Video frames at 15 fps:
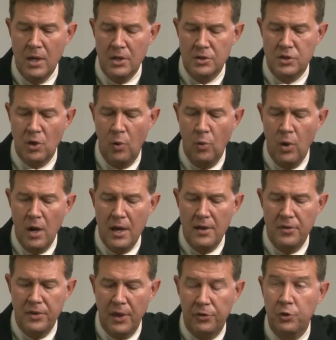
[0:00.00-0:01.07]
So
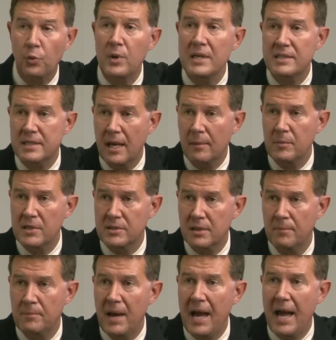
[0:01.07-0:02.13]
the 3 segments
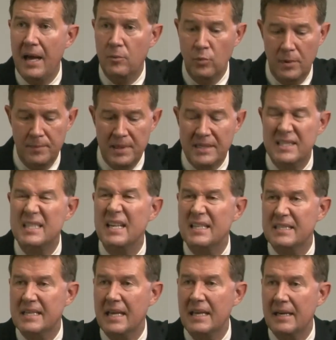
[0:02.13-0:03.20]
combined would be
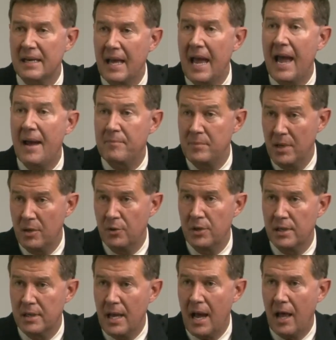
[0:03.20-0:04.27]
$16.5 million